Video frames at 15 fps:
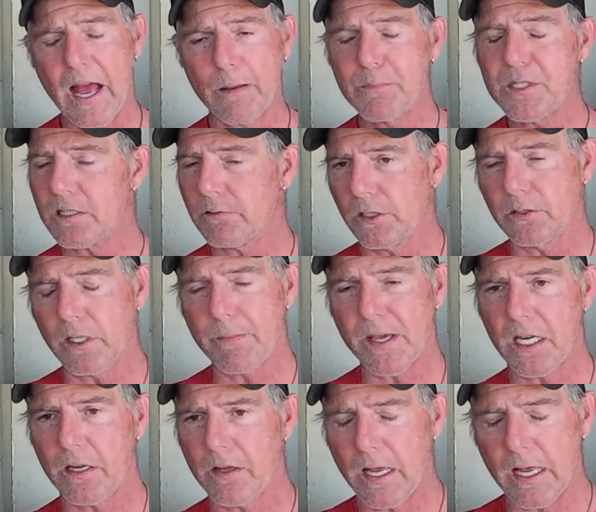Absolutely,
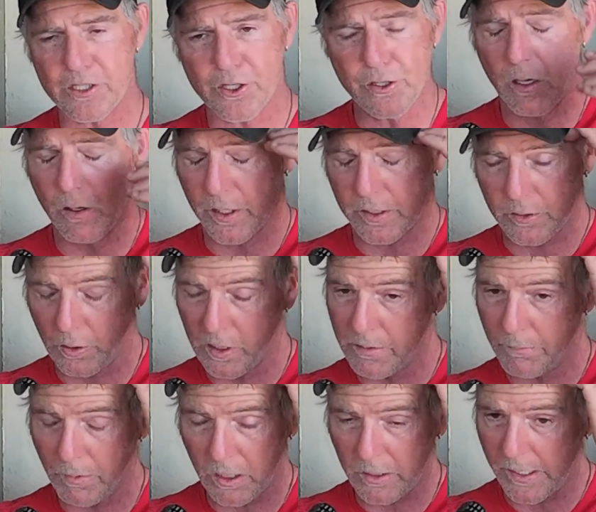man. As you know, the tourism
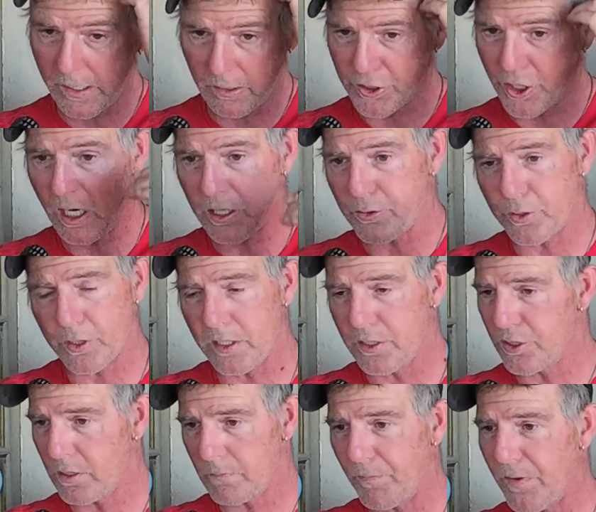market here in Joshua Tree has
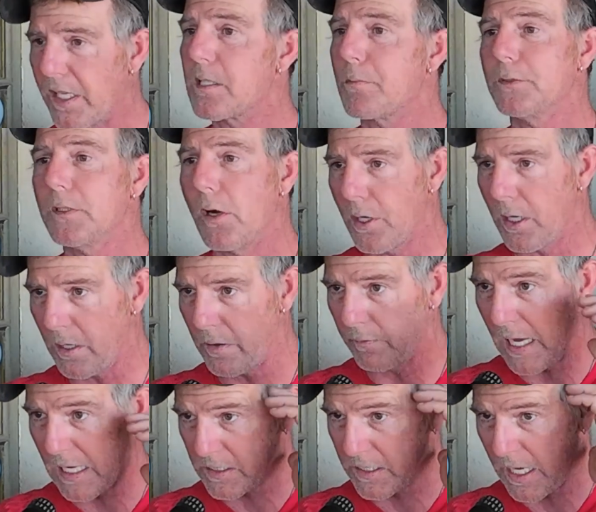just exploded in the
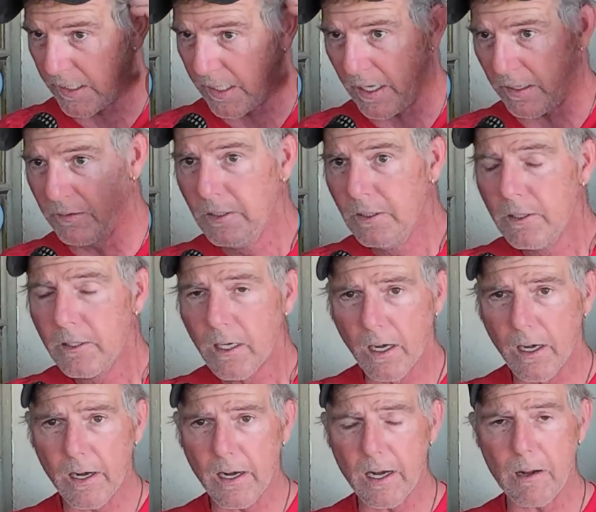last decade.
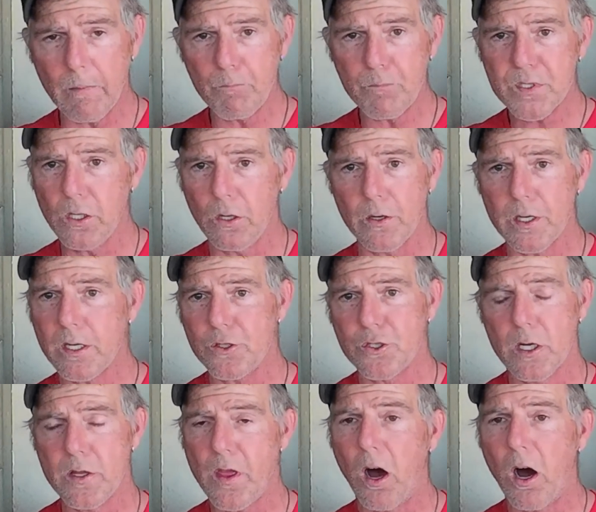So,
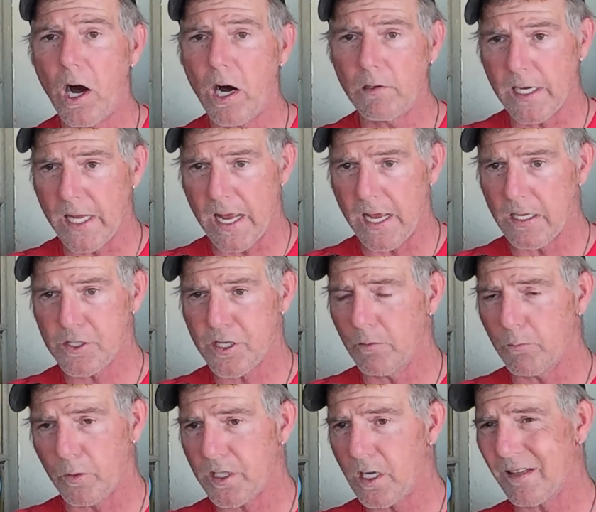during the holidays,
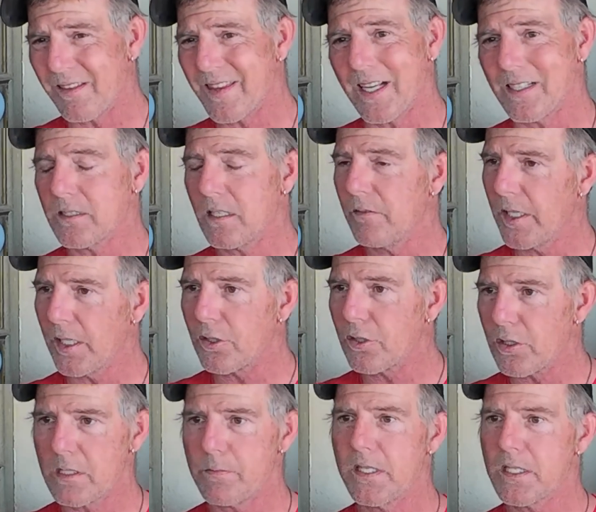we're talking Thanksgiving,
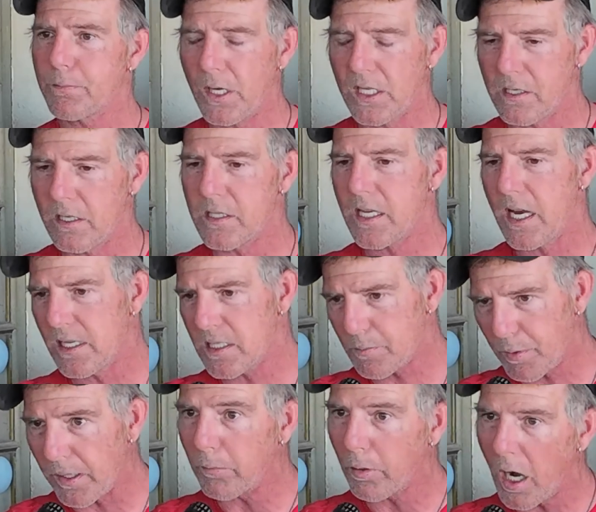Christmas, President's Day,
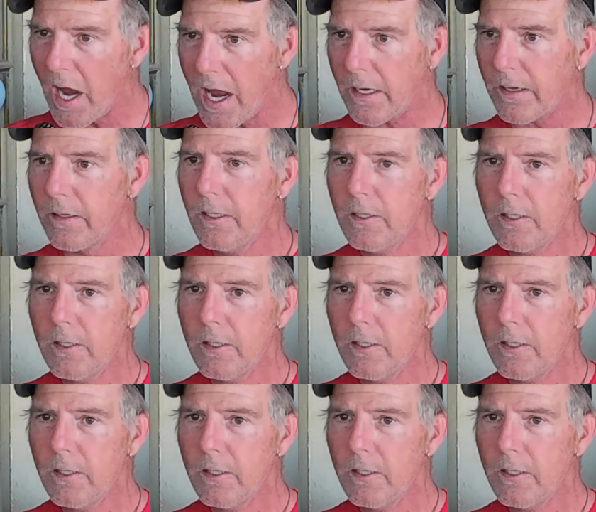spring break,